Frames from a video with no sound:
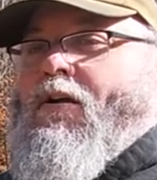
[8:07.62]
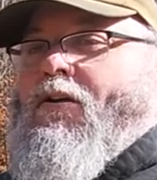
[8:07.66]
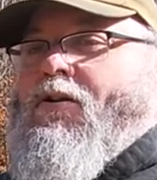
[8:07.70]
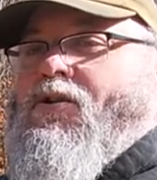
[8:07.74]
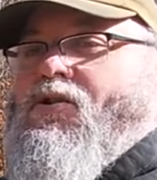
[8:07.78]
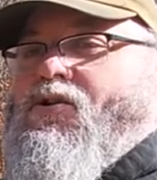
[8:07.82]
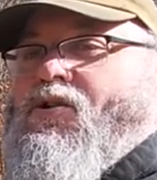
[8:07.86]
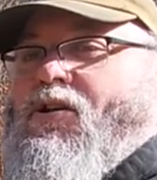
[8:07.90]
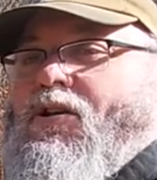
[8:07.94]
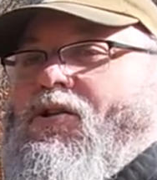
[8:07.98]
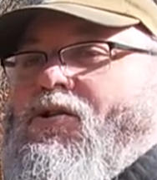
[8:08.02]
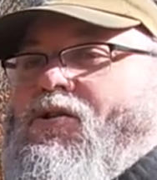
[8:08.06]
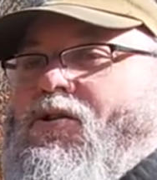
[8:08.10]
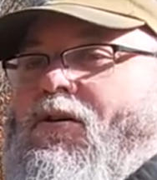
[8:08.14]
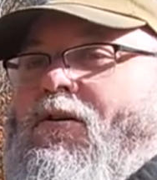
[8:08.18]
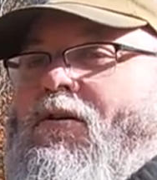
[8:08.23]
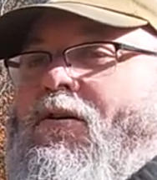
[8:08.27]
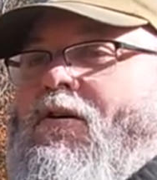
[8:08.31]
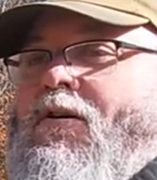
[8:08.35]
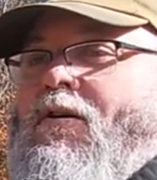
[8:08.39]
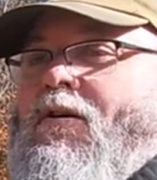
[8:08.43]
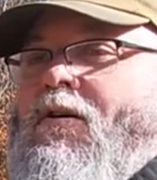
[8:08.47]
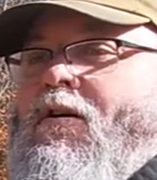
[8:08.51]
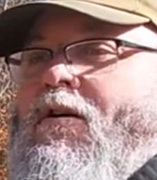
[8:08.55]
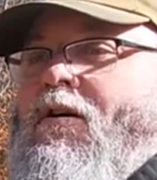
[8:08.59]
of the season
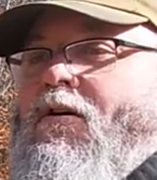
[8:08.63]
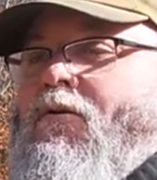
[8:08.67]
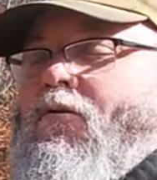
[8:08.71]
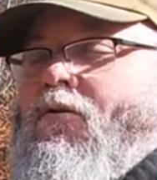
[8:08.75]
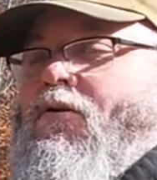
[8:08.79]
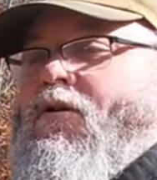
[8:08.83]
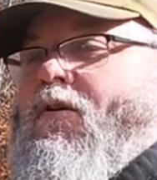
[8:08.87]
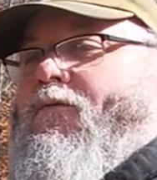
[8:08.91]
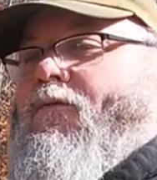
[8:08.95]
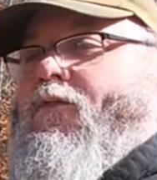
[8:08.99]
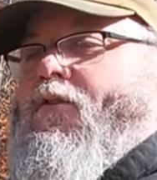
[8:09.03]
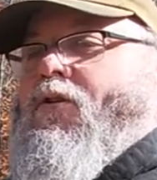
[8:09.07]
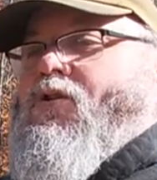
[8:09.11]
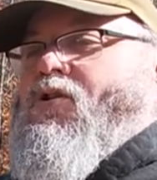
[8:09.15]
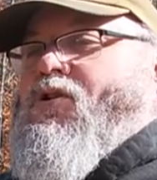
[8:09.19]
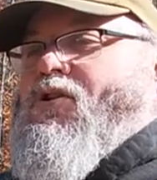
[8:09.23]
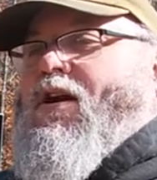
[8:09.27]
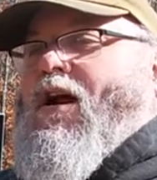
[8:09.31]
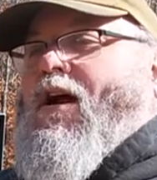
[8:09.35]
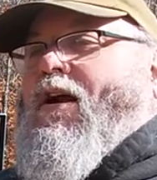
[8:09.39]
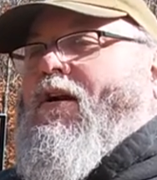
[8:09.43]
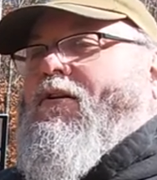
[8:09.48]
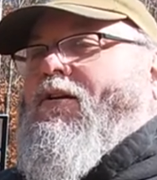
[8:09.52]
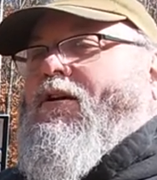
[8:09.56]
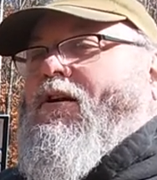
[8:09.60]
when you're first
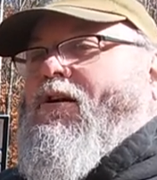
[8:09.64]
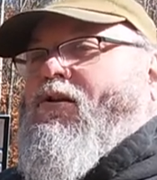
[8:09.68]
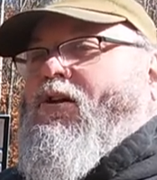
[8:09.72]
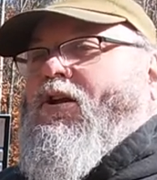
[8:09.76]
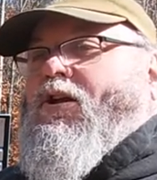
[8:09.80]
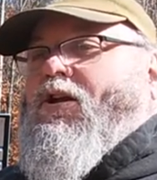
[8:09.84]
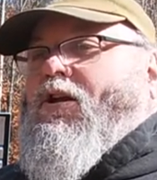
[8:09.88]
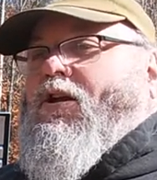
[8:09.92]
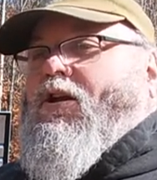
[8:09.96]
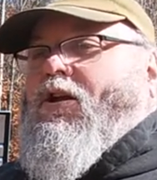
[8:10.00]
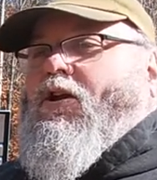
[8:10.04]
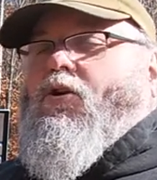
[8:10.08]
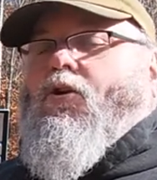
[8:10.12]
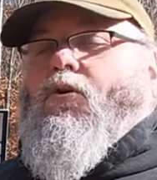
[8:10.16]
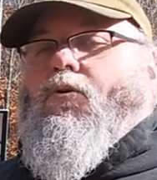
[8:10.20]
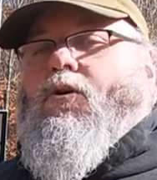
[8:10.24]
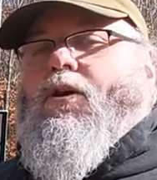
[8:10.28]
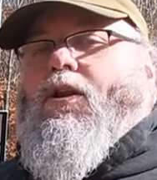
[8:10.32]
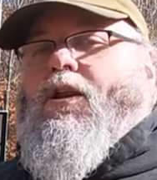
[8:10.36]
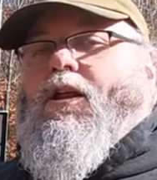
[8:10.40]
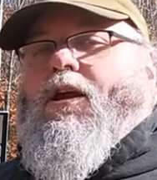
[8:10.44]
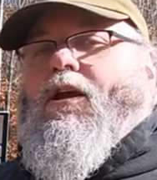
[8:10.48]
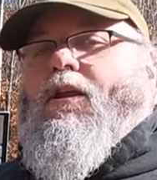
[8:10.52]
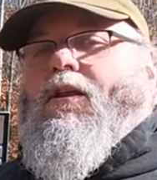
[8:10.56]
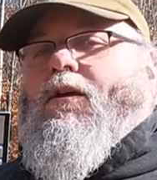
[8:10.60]
starting to clean any goo
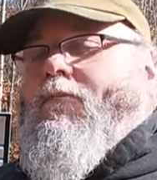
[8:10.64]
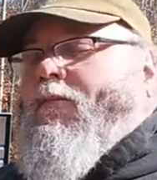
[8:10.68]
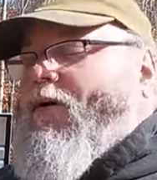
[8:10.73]
in there that